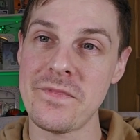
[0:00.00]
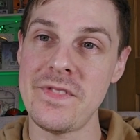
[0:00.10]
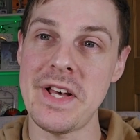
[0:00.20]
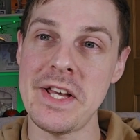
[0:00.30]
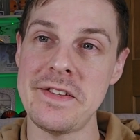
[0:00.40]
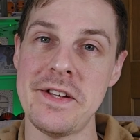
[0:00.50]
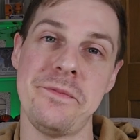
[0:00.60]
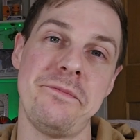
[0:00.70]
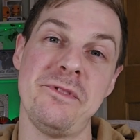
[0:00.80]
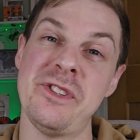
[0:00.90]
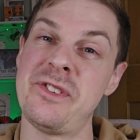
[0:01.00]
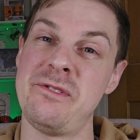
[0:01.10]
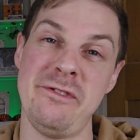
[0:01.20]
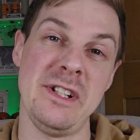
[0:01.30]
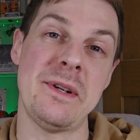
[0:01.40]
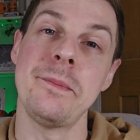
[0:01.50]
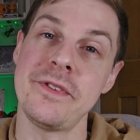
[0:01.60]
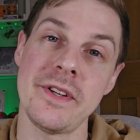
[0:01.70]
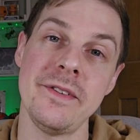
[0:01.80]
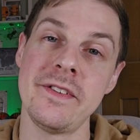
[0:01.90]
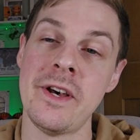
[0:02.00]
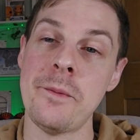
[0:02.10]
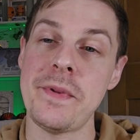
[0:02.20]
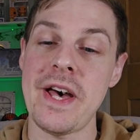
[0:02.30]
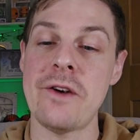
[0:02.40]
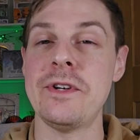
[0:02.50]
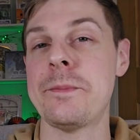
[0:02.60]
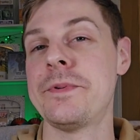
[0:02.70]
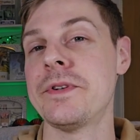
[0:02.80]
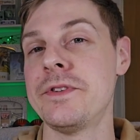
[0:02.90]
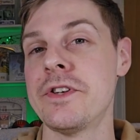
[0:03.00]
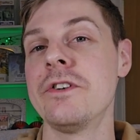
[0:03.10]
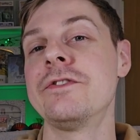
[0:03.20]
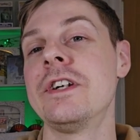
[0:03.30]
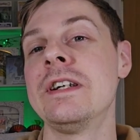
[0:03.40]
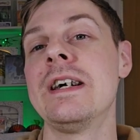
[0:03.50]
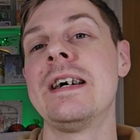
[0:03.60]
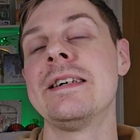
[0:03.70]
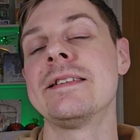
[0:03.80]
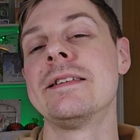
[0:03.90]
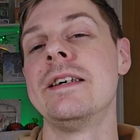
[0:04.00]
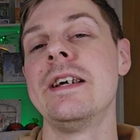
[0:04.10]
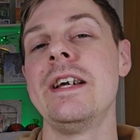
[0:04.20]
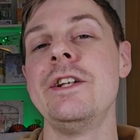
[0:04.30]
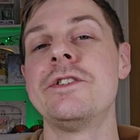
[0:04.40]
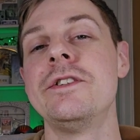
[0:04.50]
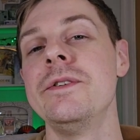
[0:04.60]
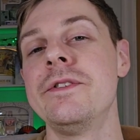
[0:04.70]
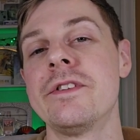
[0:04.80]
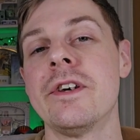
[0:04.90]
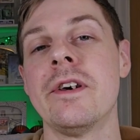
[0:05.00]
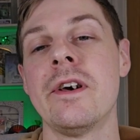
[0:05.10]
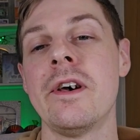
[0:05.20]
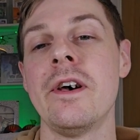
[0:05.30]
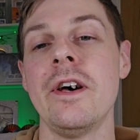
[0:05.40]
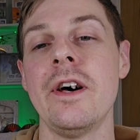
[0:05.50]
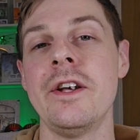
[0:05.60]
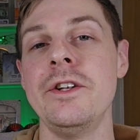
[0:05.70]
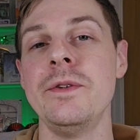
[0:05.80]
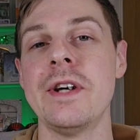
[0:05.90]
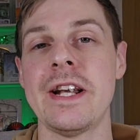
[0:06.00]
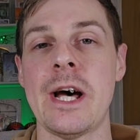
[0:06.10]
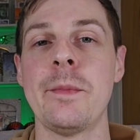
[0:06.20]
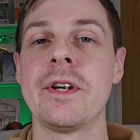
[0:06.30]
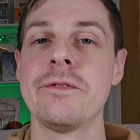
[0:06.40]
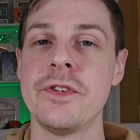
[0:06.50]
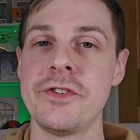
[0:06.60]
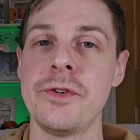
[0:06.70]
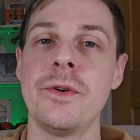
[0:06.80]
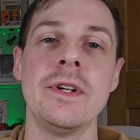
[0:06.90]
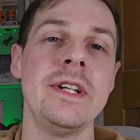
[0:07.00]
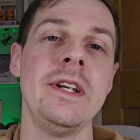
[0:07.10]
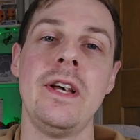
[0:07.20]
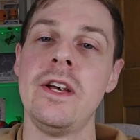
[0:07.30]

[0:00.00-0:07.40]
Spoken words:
they're just filler episodes. But every episode so far has introduced a new dynamic of the story.